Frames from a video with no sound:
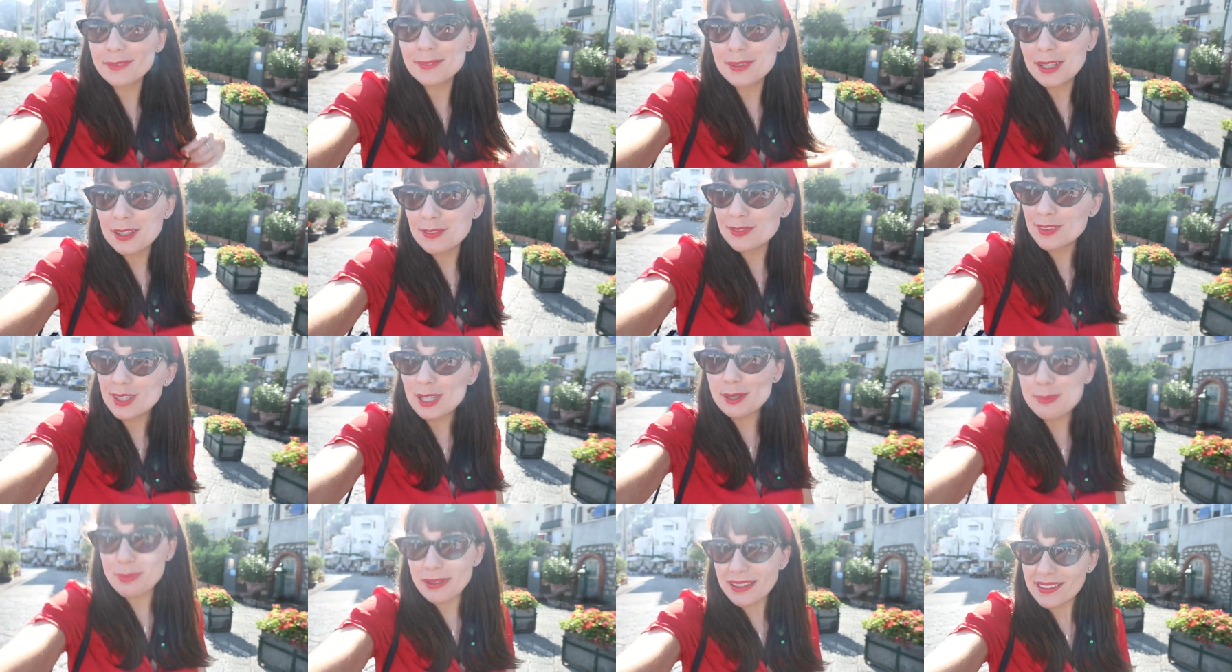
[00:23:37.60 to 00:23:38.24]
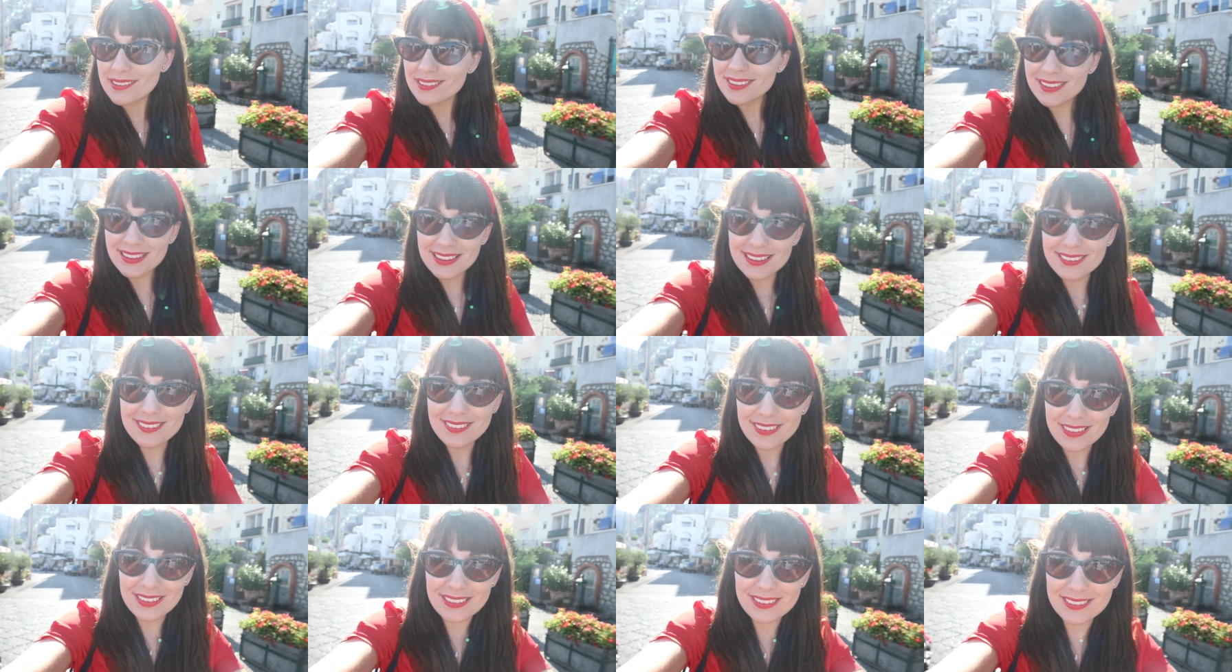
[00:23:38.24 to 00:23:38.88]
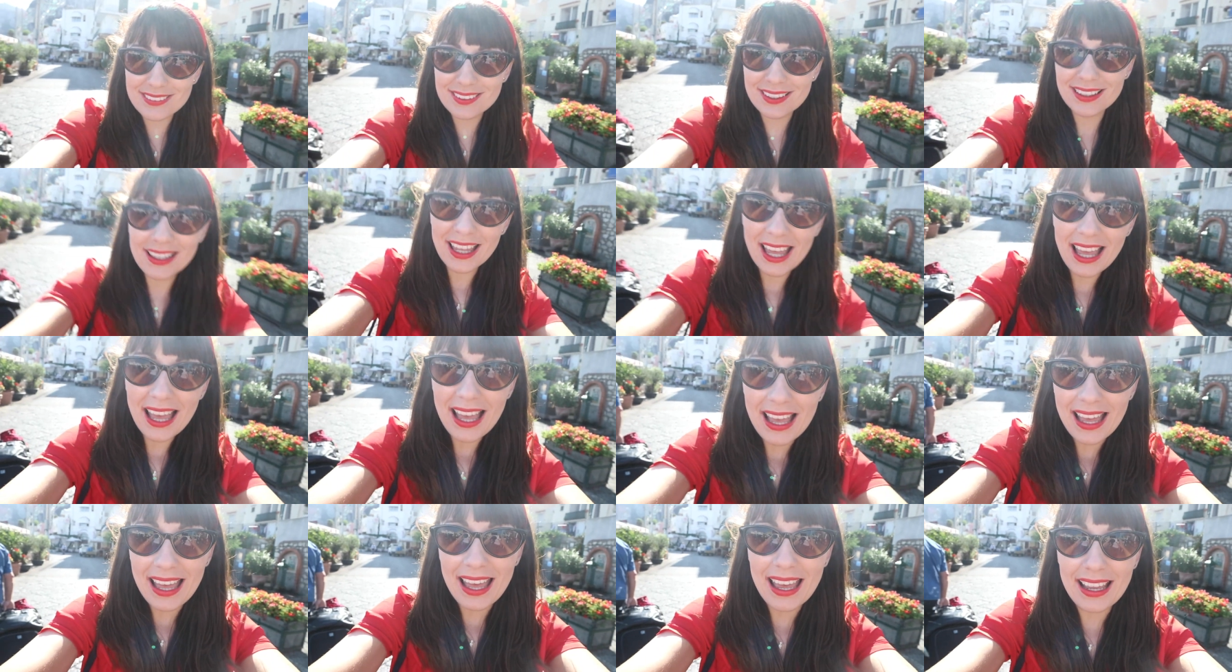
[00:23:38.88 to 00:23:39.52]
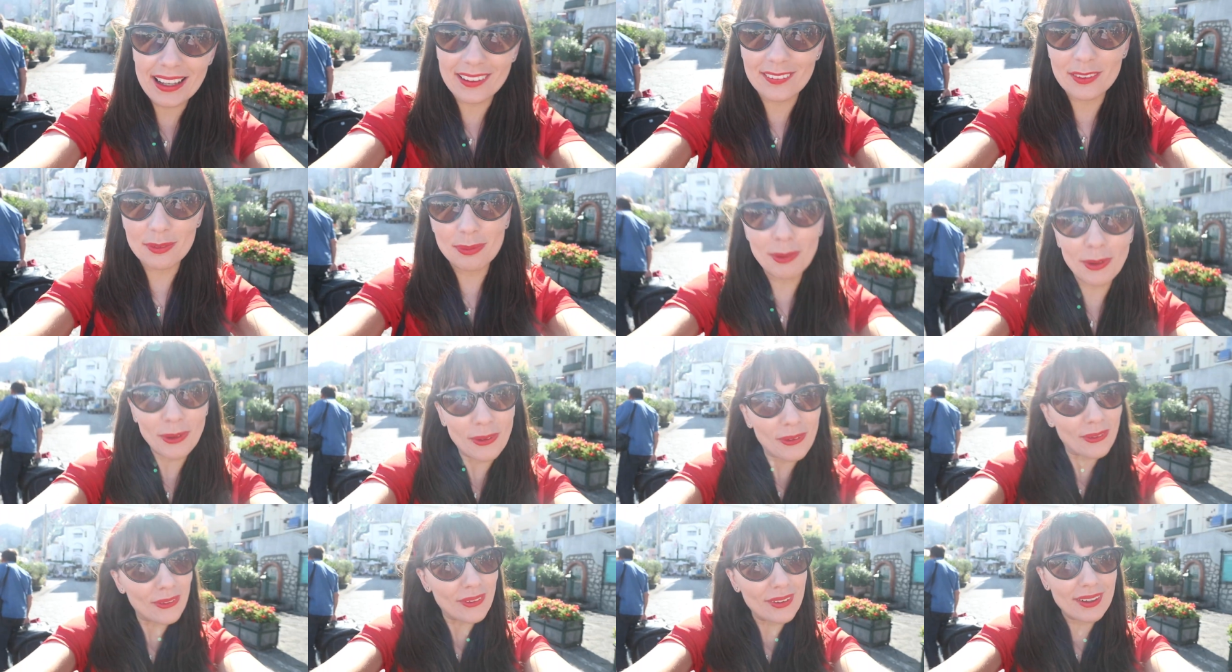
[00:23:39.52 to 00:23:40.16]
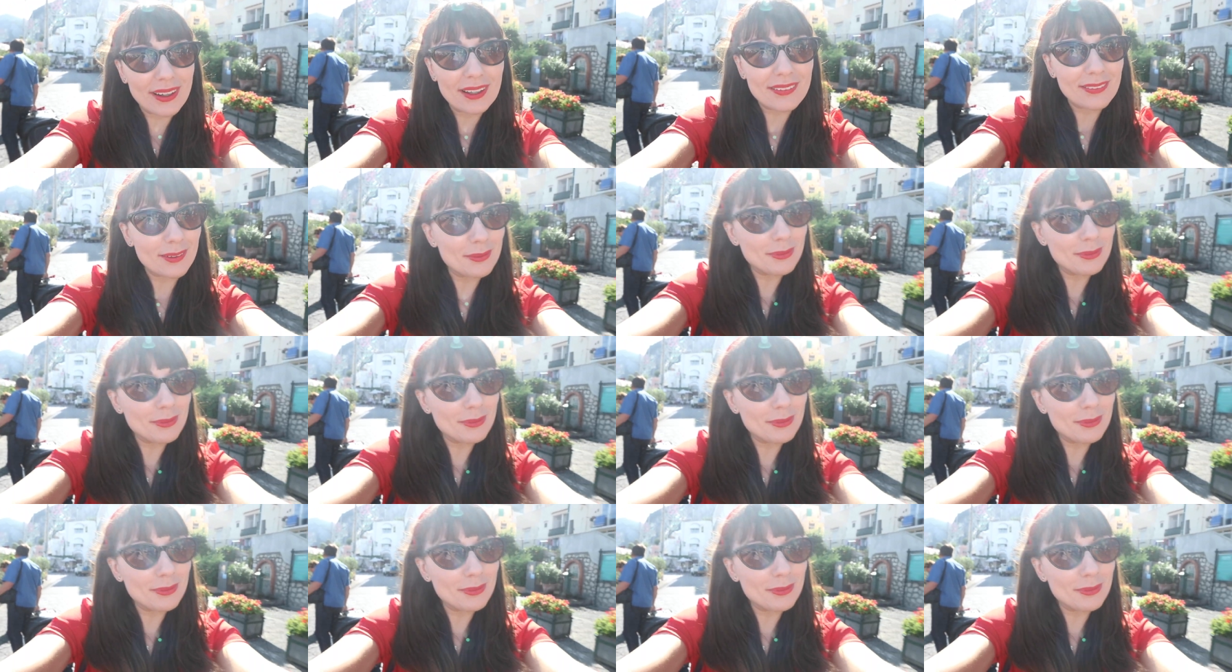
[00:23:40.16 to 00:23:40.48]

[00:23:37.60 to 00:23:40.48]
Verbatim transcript: some lovely pictures and explore.